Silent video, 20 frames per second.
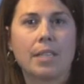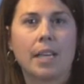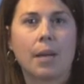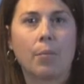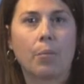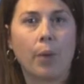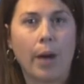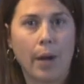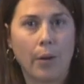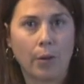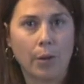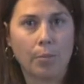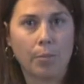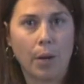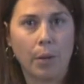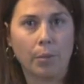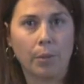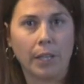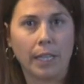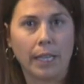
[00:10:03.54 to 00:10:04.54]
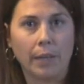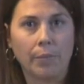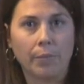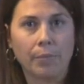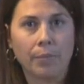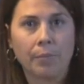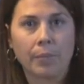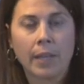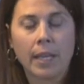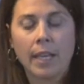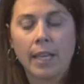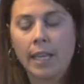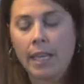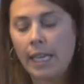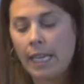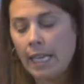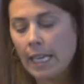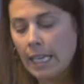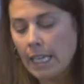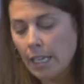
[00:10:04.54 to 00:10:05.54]
to get brown and bubbly.
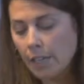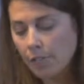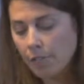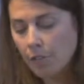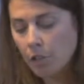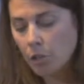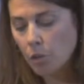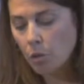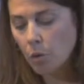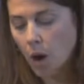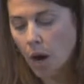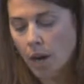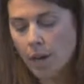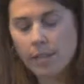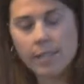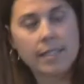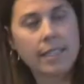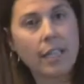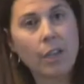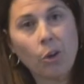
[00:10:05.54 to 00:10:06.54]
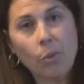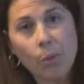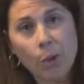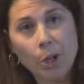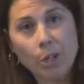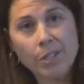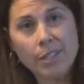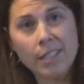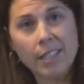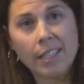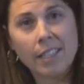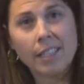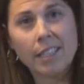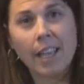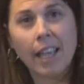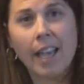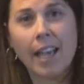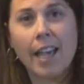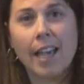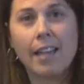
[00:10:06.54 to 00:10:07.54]
If you are a single person
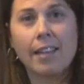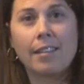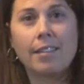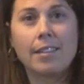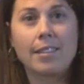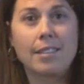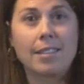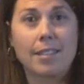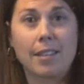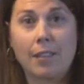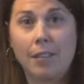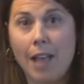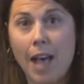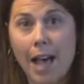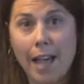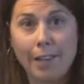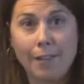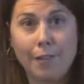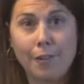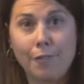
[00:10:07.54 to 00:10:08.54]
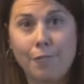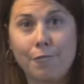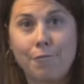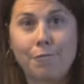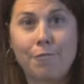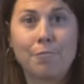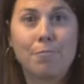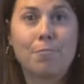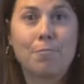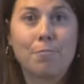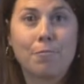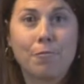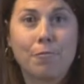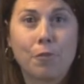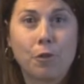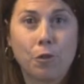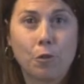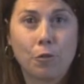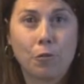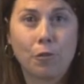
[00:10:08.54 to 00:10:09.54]
and this is a lot of
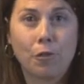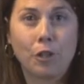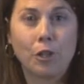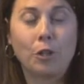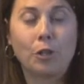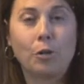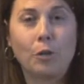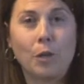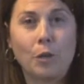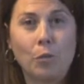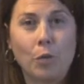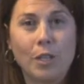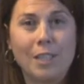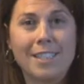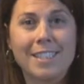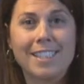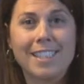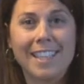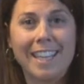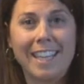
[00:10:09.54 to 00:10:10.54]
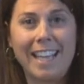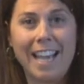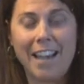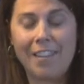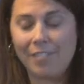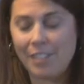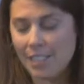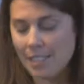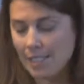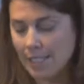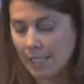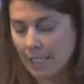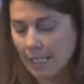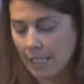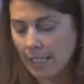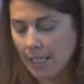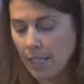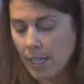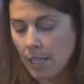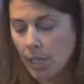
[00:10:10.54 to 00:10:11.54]
food for you in one sitting,
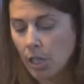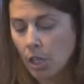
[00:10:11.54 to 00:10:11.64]
obviously,